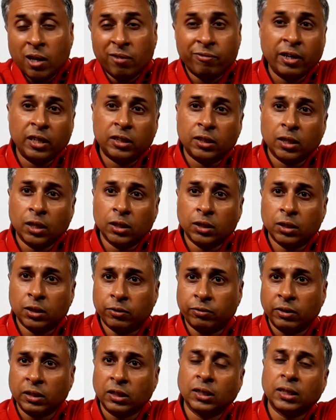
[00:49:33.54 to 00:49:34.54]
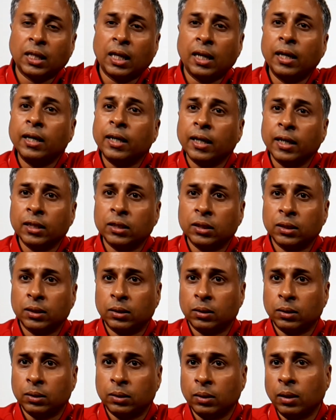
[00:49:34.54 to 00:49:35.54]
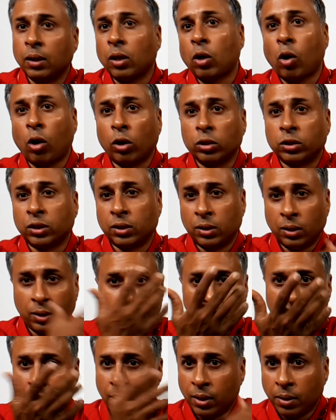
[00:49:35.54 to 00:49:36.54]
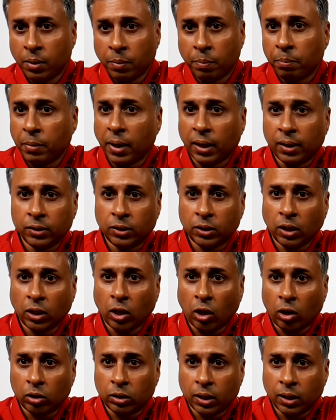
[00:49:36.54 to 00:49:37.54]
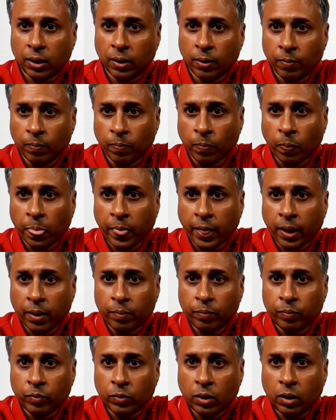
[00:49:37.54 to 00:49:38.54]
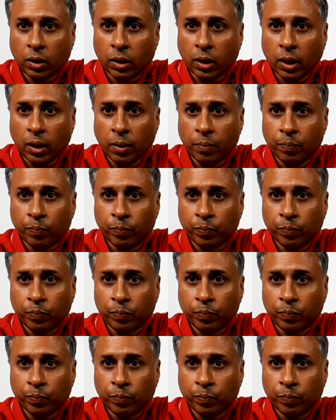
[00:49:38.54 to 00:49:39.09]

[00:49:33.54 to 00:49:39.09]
Features, functionalities, cost matters a lot. Okay.